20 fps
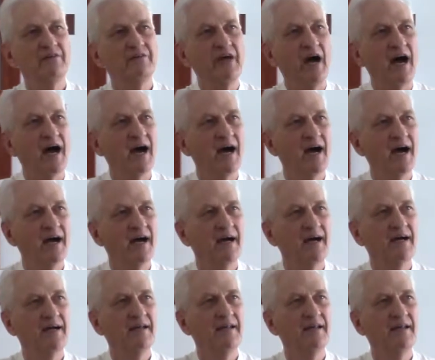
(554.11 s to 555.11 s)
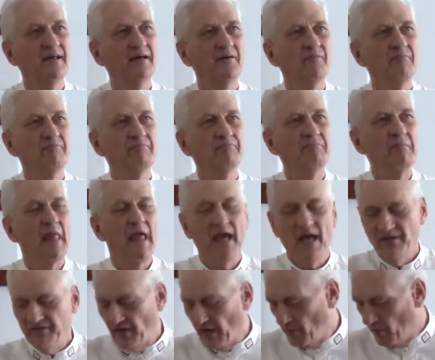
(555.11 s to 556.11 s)
died.
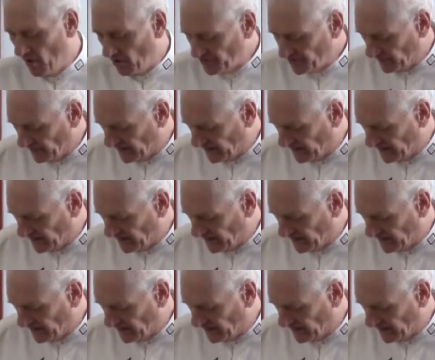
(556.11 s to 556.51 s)
As I walked